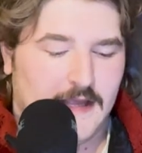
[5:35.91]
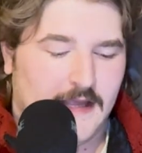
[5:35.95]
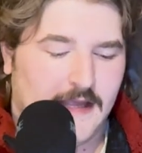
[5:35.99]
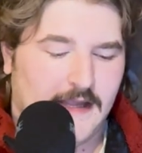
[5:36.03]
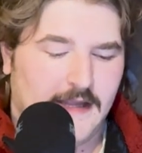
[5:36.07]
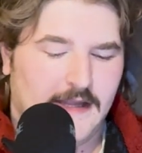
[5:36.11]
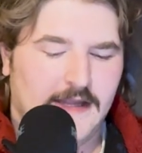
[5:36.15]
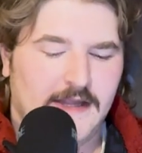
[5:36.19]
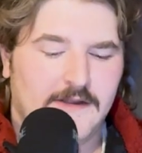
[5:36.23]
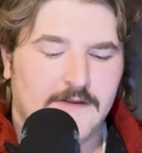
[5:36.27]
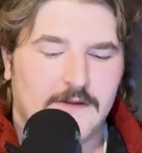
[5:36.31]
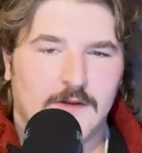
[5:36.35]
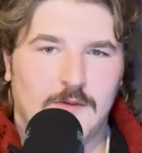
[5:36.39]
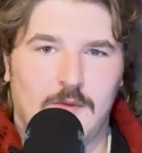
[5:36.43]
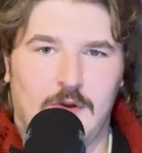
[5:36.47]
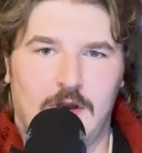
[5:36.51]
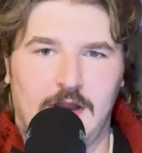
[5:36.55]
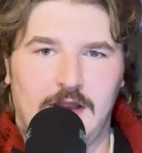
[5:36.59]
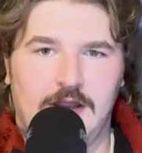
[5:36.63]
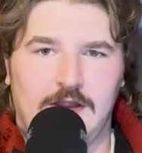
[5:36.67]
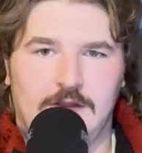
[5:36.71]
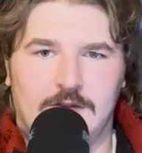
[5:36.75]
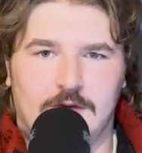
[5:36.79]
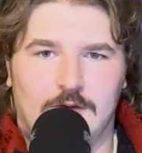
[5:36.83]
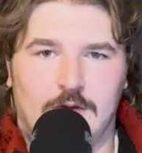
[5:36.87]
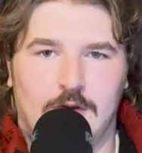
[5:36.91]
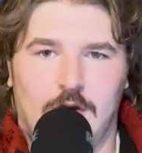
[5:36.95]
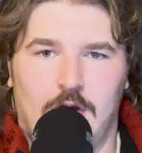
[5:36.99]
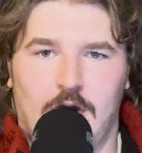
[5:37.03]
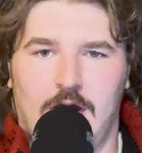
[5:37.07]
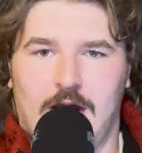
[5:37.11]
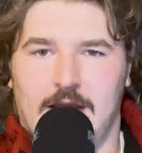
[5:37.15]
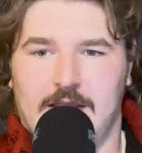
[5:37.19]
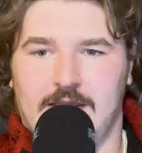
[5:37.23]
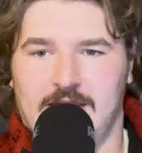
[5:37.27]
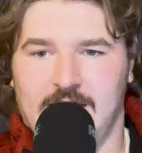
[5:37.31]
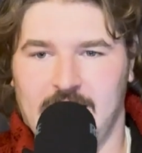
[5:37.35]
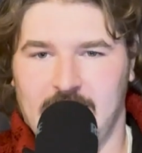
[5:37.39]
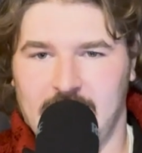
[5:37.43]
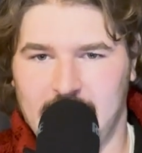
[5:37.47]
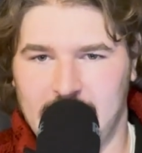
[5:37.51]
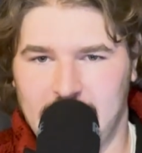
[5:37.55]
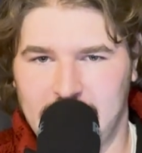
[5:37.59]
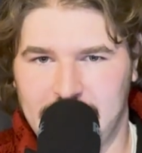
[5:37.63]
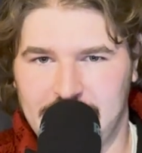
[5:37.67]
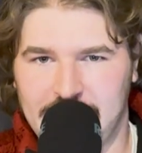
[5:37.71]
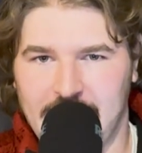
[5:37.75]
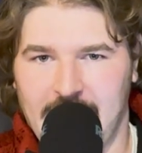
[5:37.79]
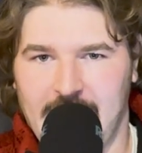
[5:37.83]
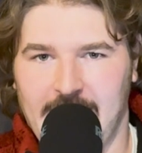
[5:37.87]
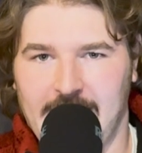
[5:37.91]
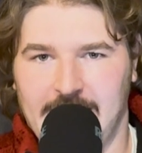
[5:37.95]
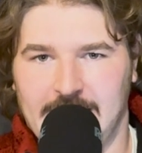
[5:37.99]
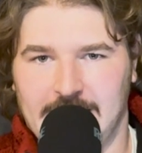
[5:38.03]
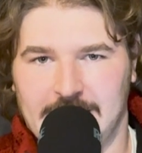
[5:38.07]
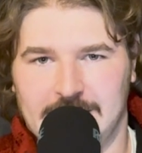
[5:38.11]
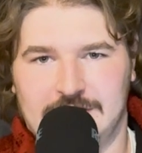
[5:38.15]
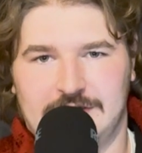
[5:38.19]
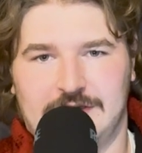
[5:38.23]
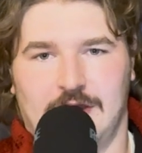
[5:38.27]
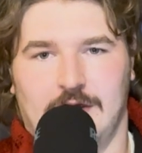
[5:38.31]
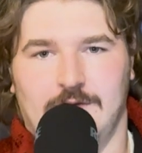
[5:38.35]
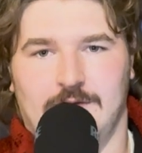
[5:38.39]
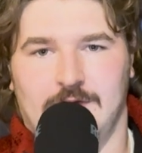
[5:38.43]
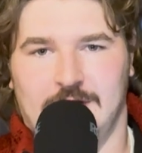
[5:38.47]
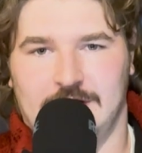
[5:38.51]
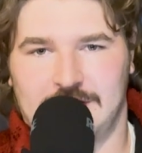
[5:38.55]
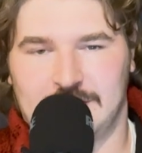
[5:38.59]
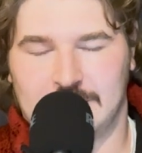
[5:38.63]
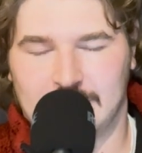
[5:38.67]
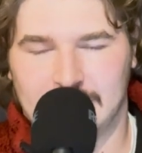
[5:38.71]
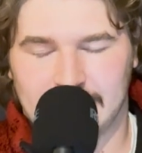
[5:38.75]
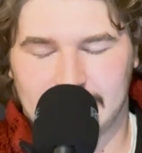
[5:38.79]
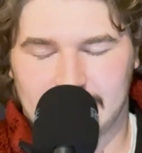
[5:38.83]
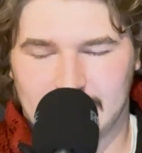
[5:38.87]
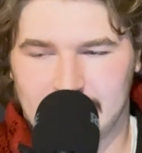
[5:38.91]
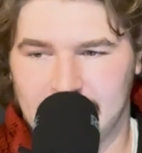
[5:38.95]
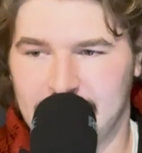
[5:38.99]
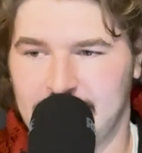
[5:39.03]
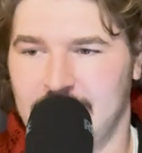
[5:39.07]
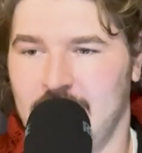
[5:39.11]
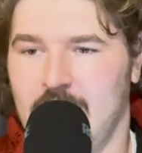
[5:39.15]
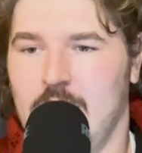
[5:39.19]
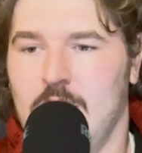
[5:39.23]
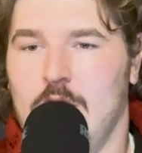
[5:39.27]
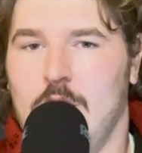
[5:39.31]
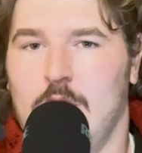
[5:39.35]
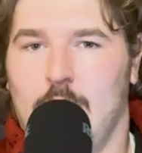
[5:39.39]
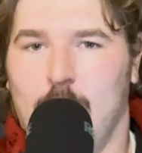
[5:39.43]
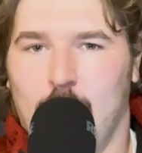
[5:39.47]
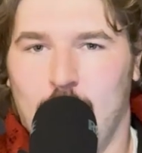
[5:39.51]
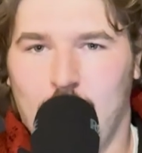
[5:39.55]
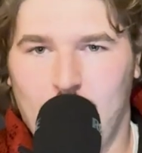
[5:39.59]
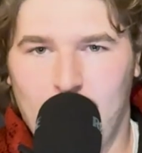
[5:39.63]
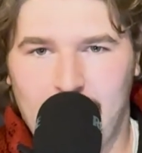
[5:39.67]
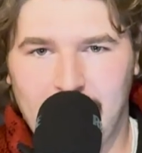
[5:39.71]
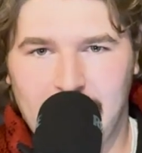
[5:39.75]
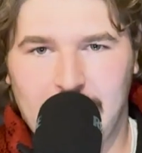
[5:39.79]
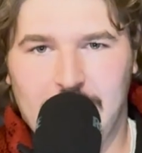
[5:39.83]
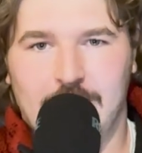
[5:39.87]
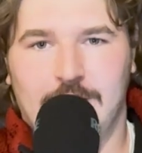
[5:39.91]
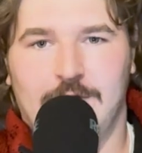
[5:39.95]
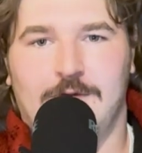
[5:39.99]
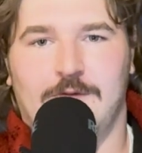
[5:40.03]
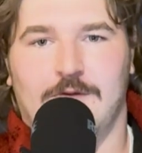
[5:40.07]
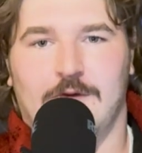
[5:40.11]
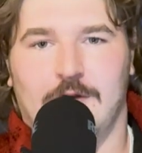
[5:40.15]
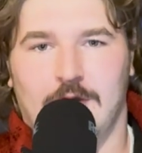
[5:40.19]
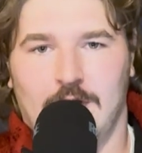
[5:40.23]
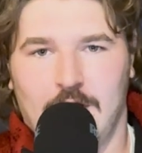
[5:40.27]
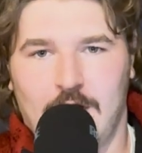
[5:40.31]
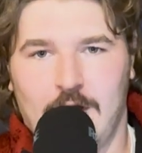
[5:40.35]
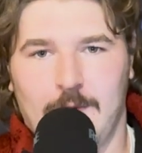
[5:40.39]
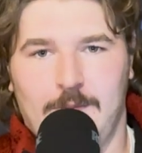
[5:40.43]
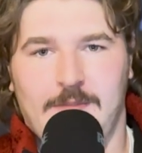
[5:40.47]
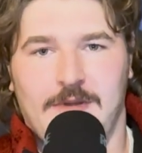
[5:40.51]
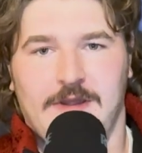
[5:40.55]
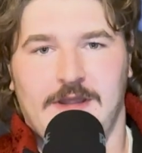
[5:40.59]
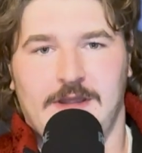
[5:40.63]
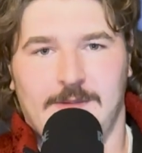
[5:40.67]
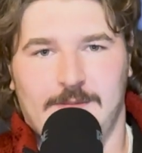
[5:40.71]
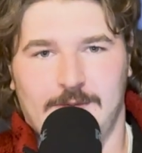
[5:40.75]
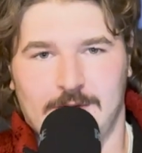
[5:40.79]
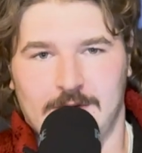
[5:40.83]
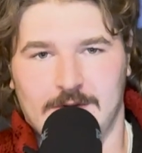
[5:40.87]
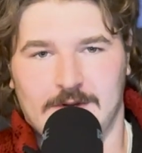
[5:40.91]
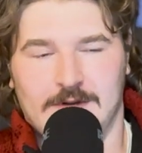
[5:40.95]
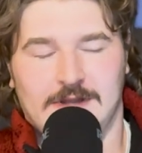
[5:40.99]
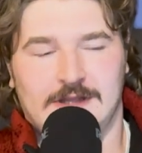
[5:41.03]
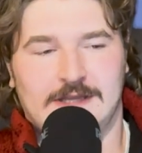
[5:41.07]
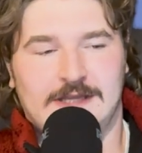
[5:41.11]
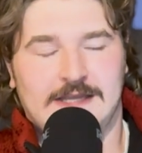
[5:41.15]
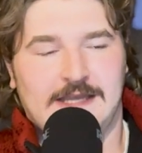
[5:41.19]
Either or, I think a change over this Christmas will be good for a lot of people.